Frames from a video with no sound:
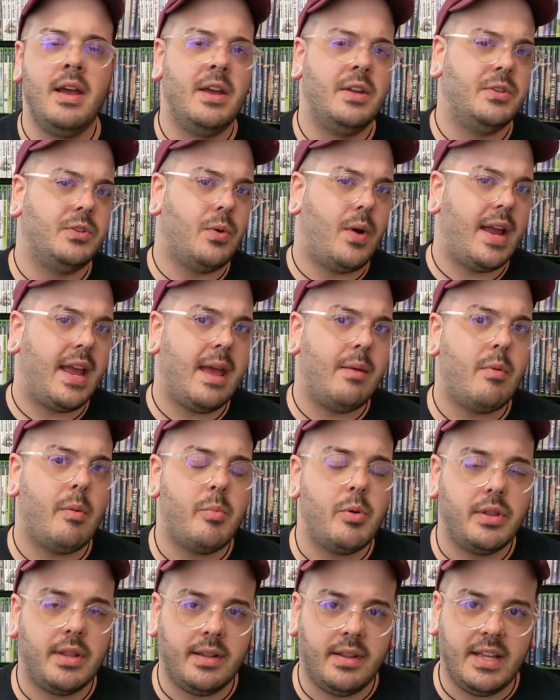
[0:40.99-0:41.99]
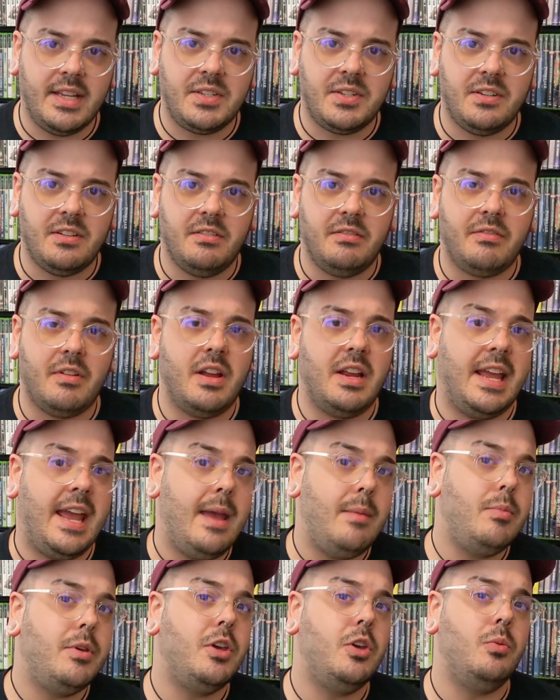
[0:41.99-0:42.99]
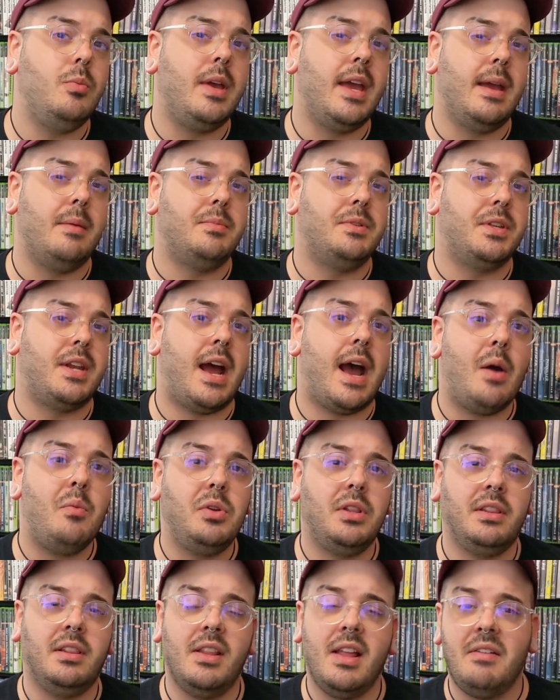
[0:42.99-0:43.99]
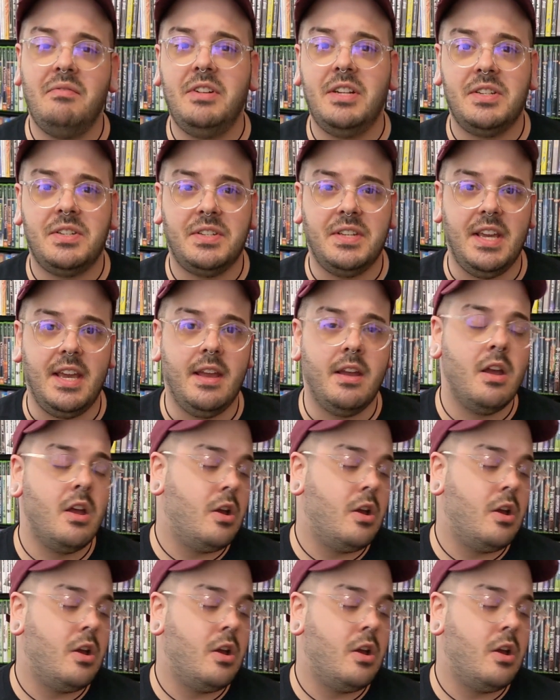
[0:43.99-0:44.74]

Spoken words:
So I came up with a list of GameCube games that I would love to see